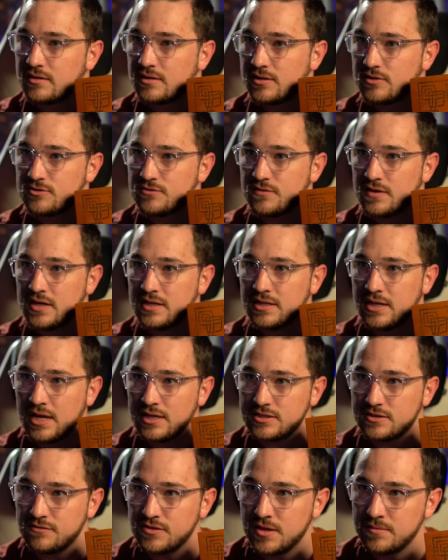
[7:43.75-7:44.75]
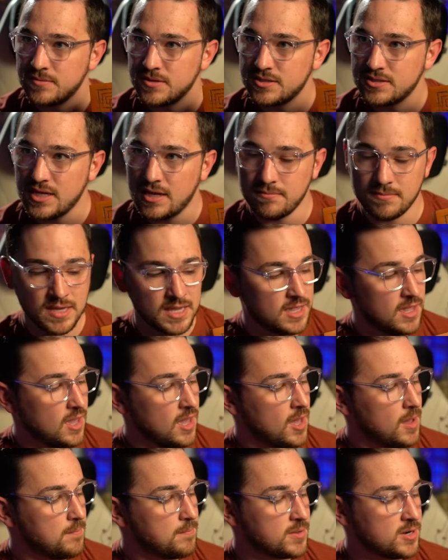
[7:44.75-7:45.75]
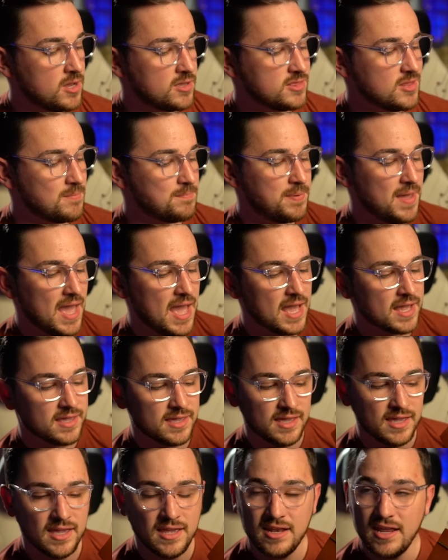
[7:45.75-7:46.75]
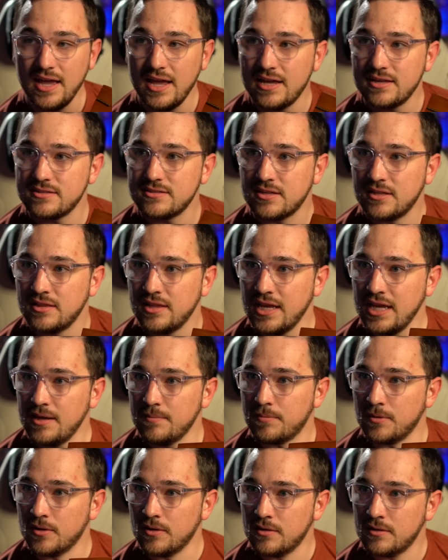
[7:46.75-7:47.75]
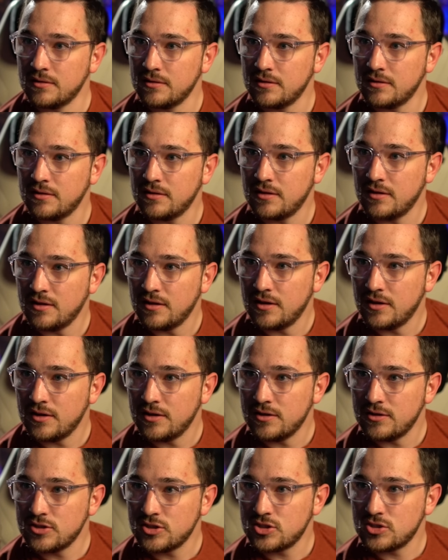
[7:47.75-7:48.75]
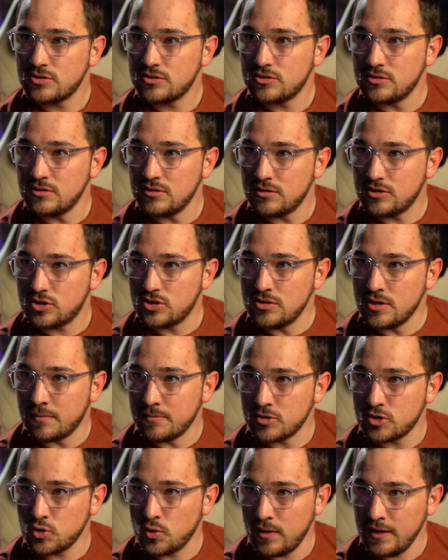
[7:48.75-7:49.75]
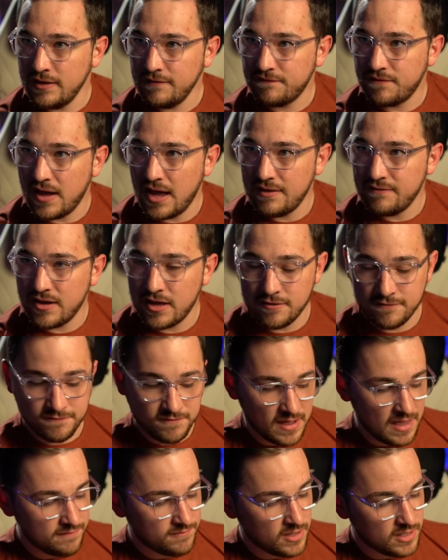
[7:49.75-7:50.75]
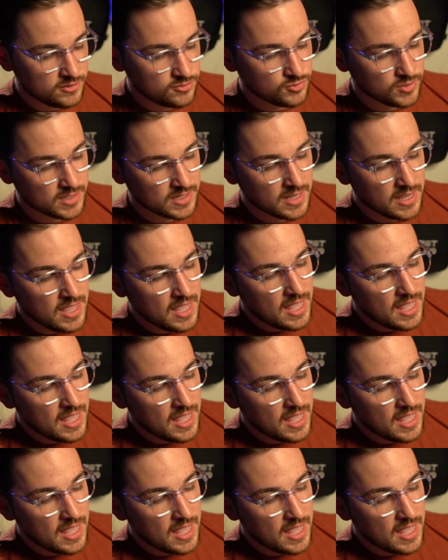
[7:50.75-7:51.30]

It was very nice of them to send me. But on the back, it has a label. Number 25 out of 500.